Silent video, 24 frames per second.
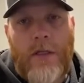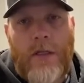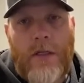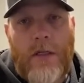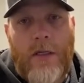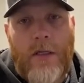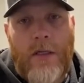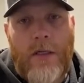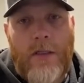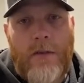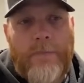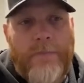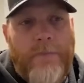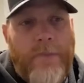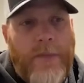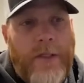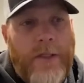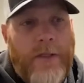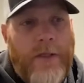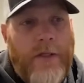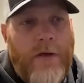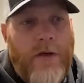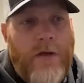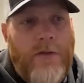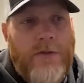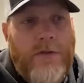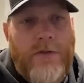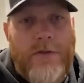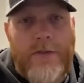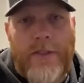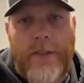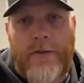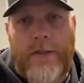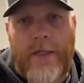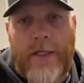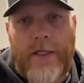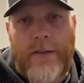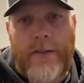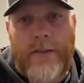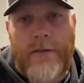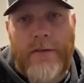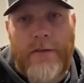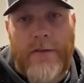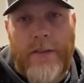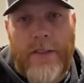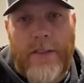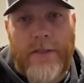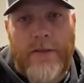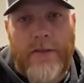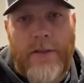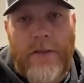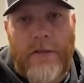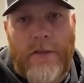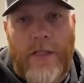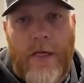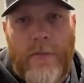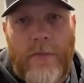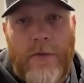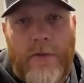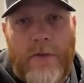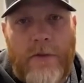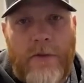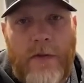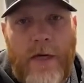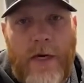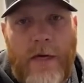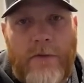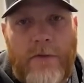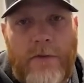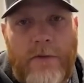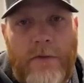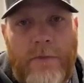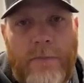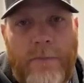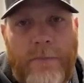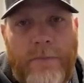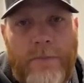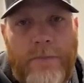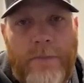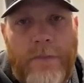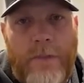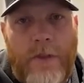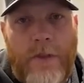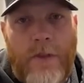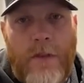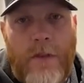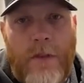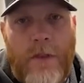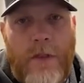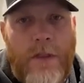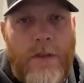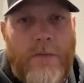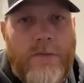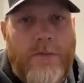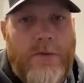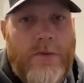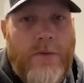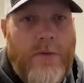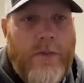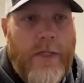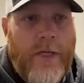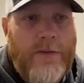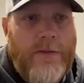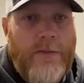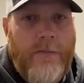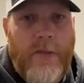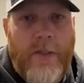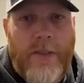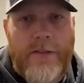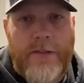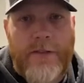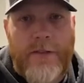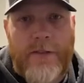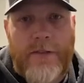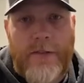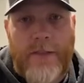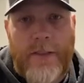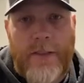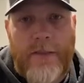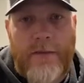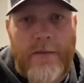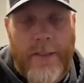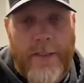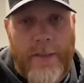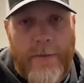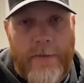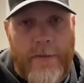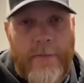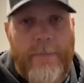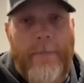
and then also set that disc on top of the gravel, so it has a place to sit.